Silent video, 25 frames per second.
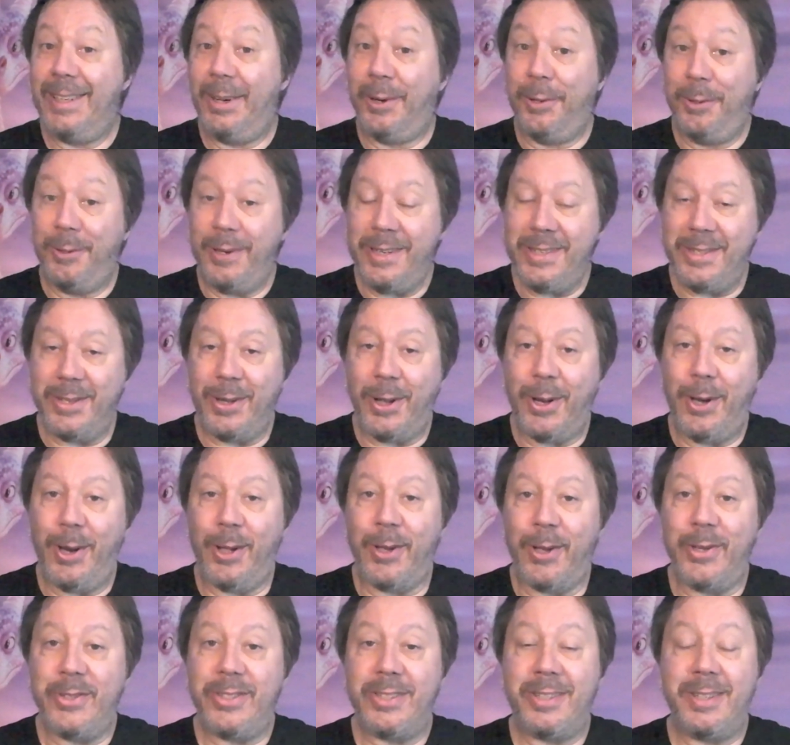all is not
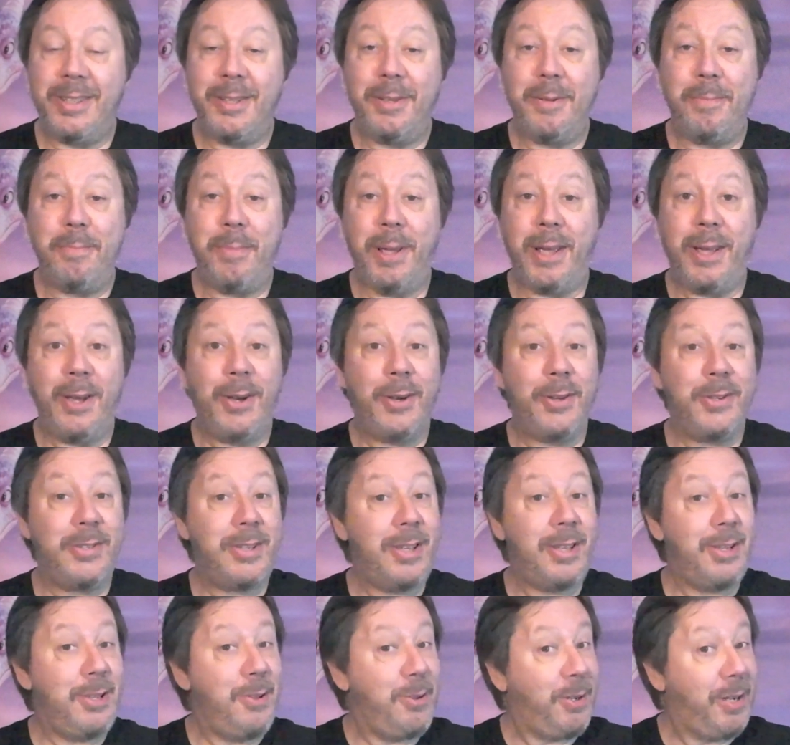lost
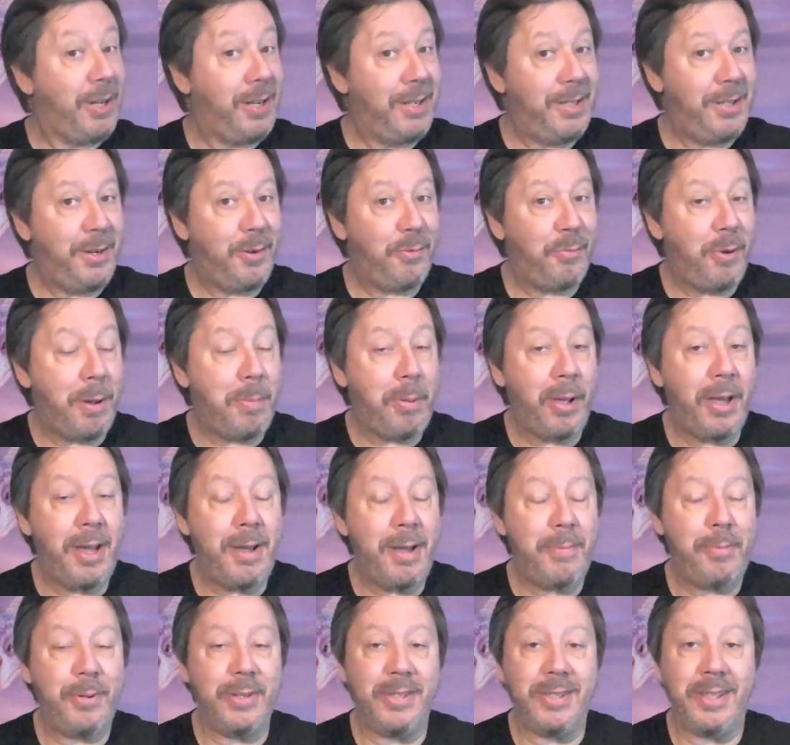because you can
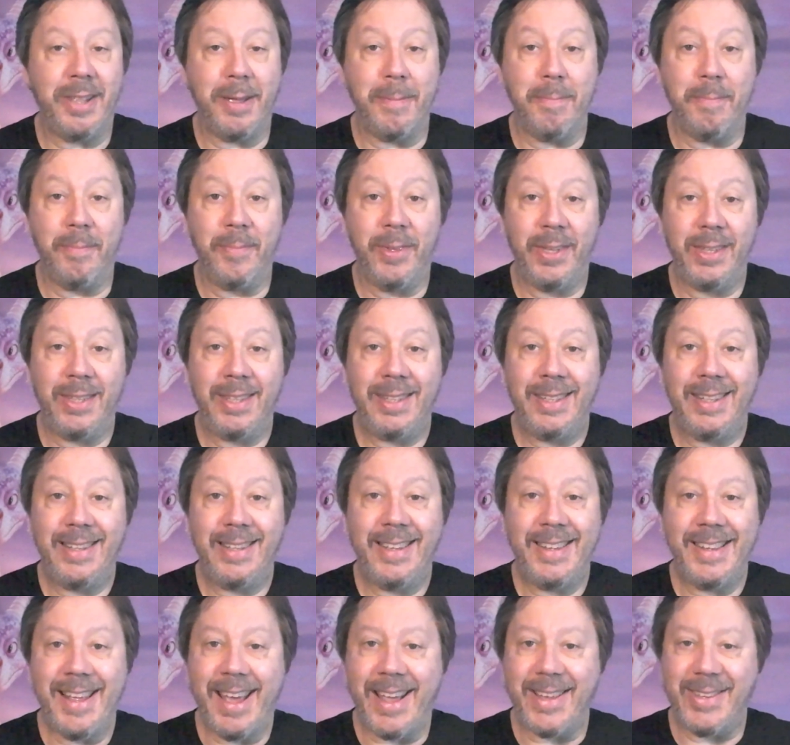repurpose them.
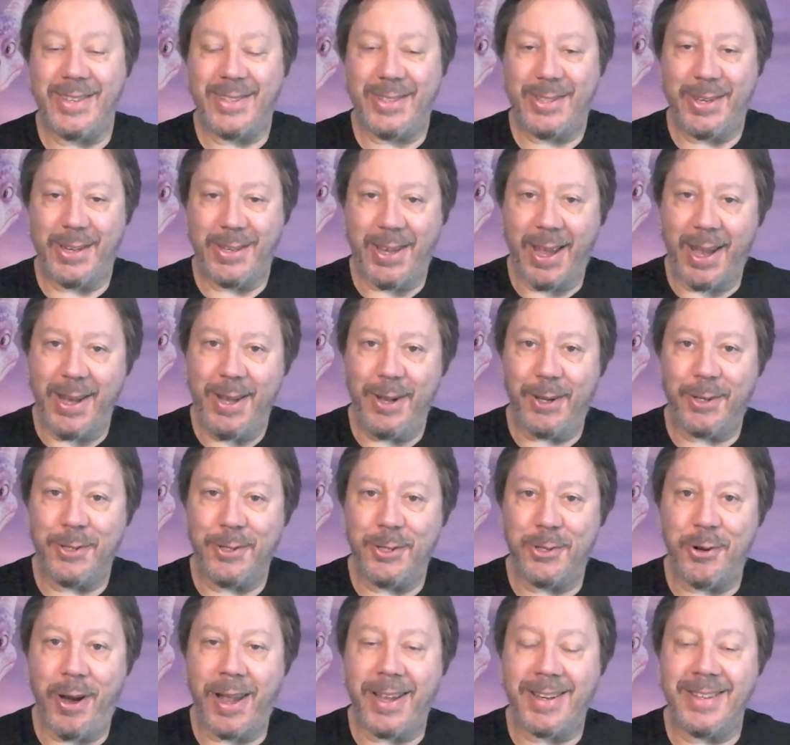Yes, today
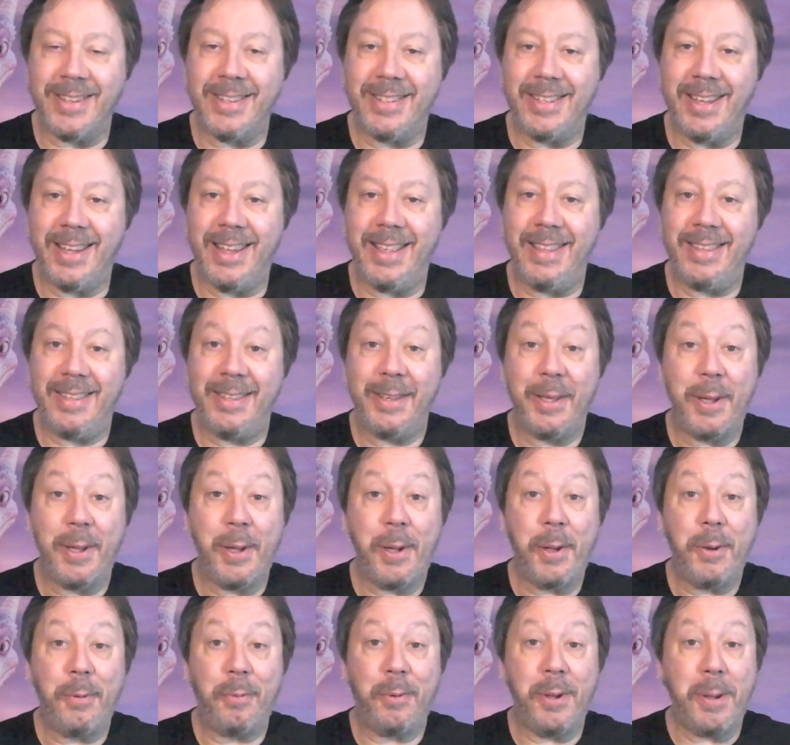on Dragon's Teeth,
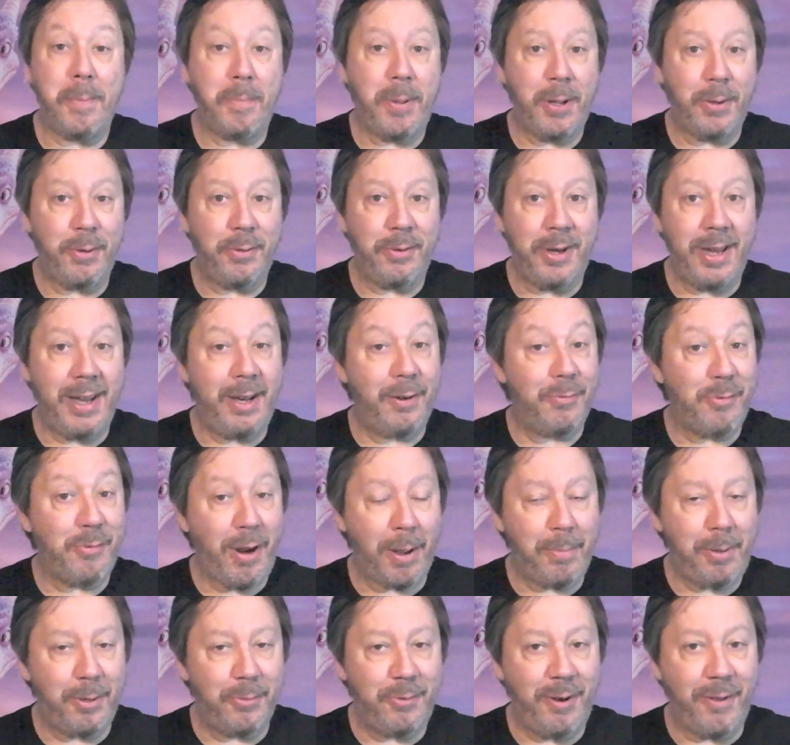we're building
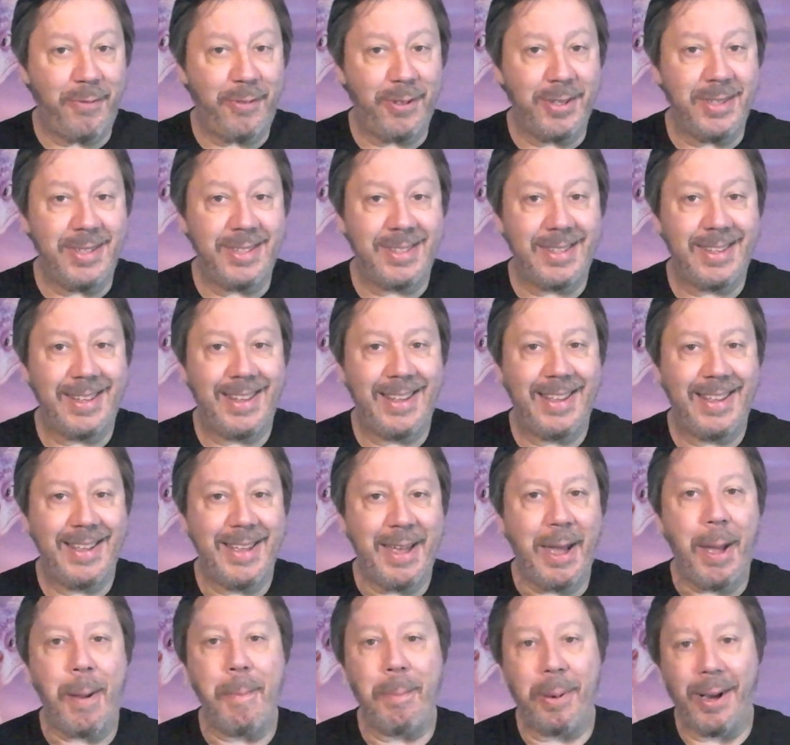rubber rivers
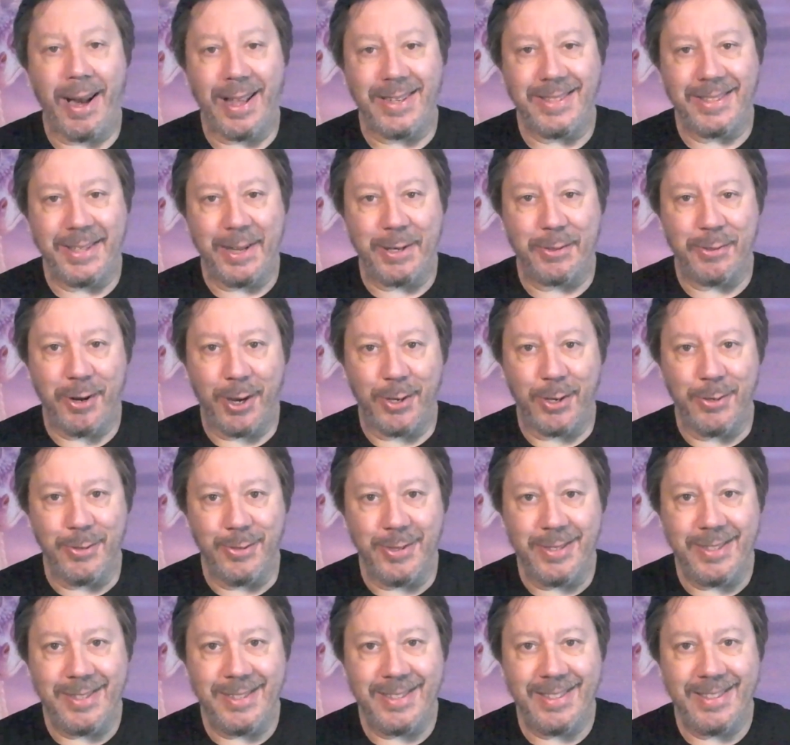and plastic
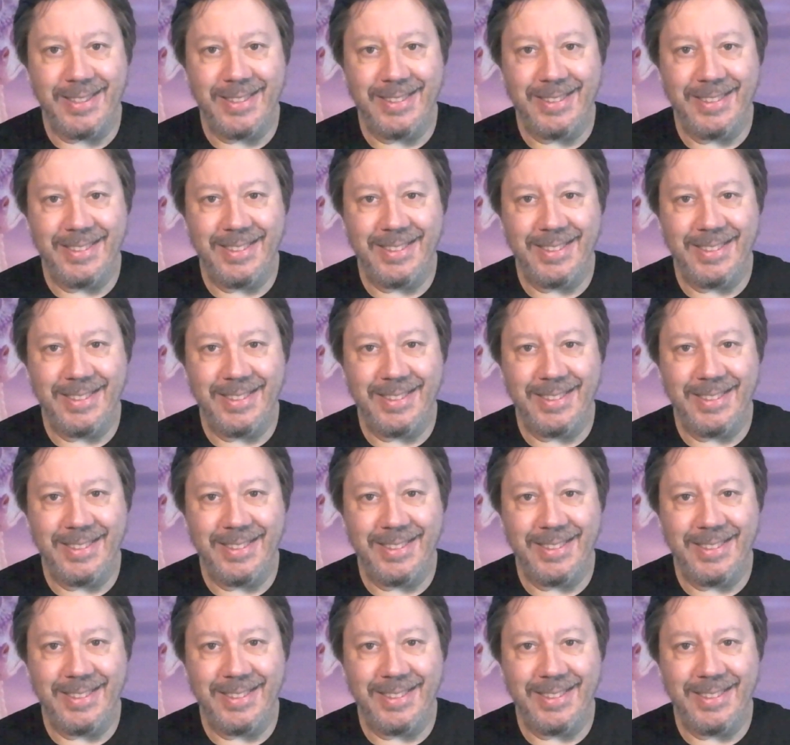roads.